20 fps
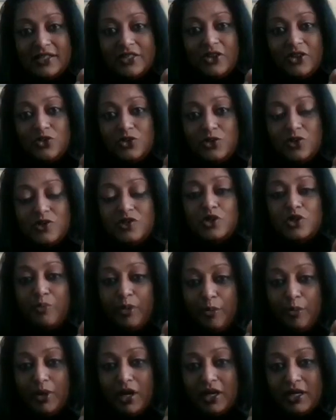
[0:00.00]
Go to a
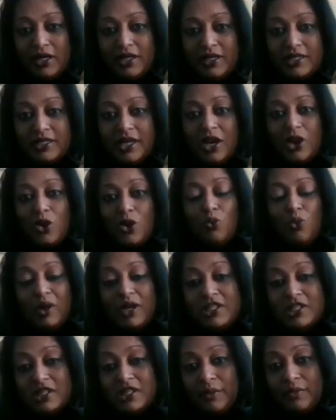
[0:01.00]
supermarket,
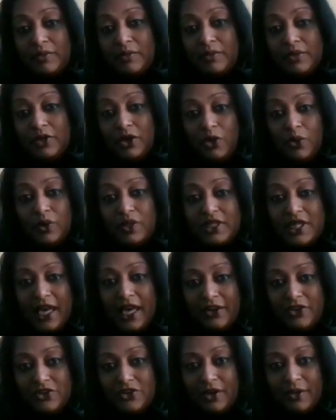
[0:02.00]
watch them throw a
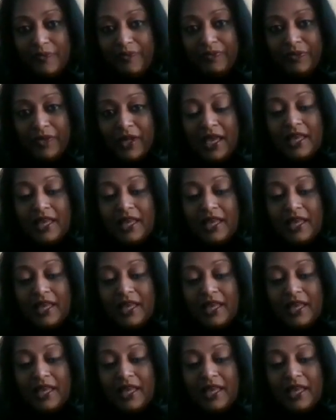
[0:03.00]
tantrum.